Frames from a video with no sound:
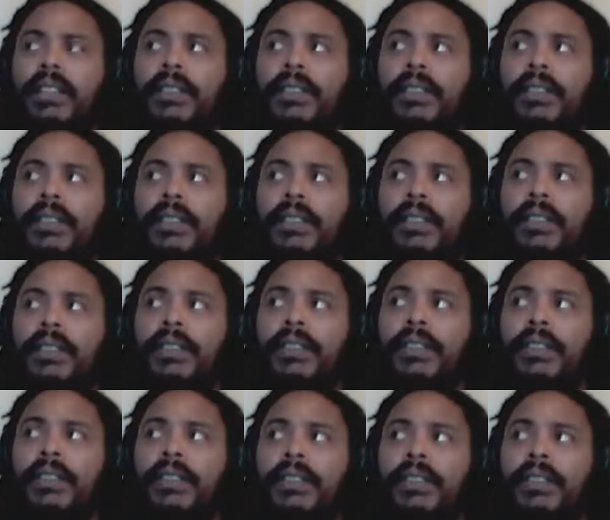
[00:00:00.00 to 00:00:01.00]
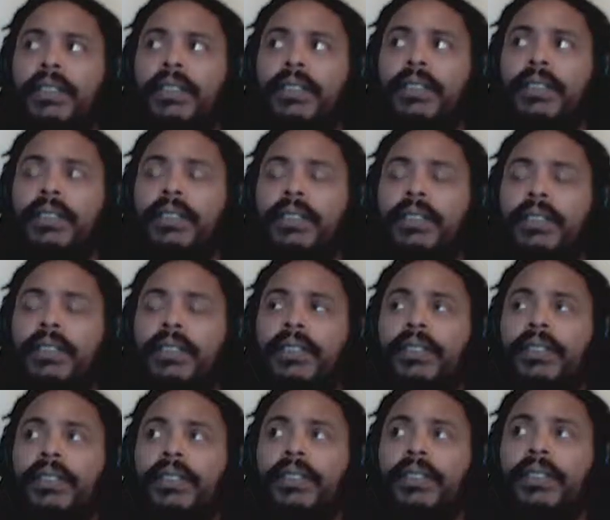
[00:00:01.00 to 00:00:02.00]

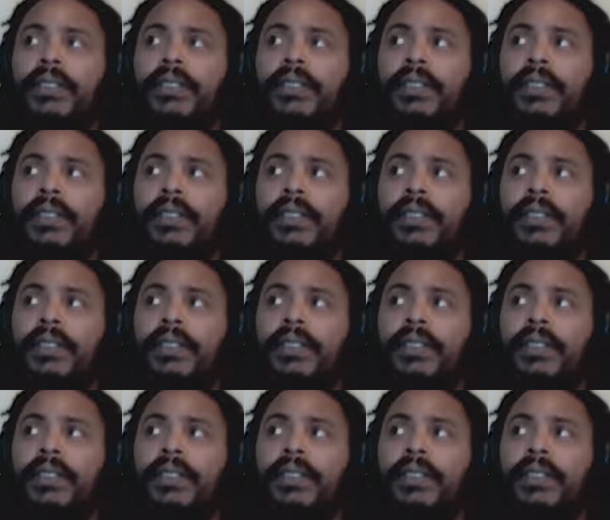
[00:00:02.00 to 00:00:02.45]
Nobody speaks.